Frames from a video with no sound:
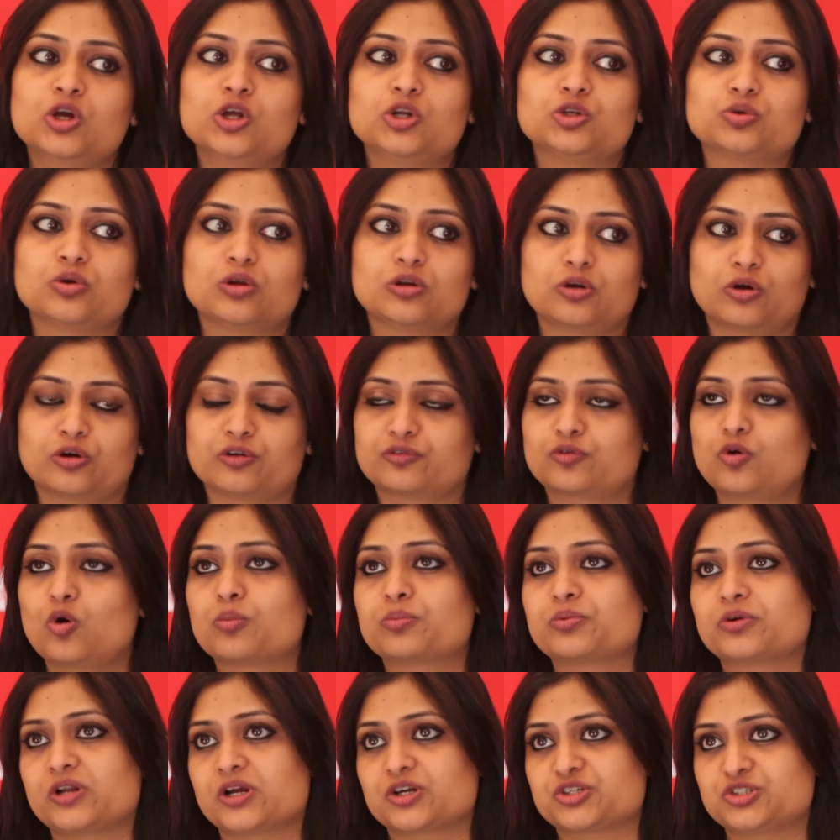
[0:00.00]
to a lot of
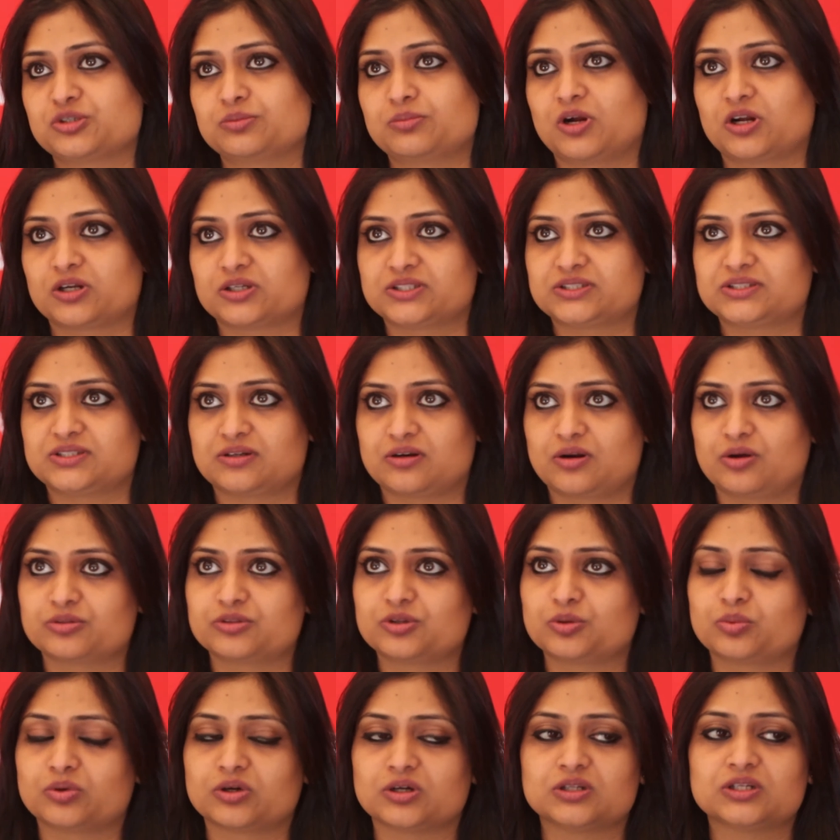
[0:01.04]
co-production markets around
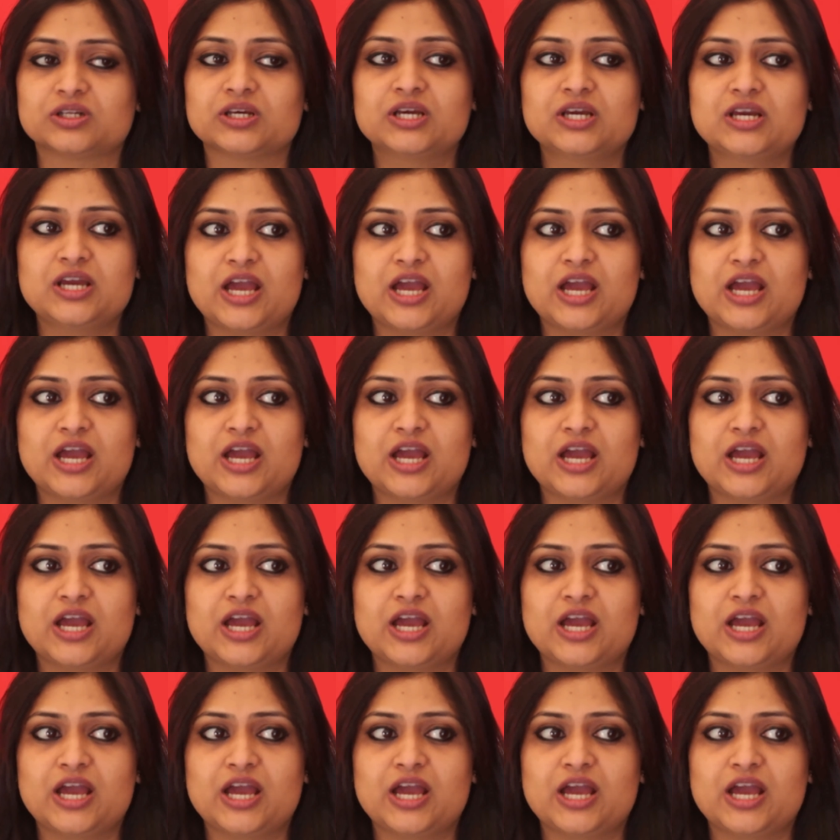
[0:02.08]
the world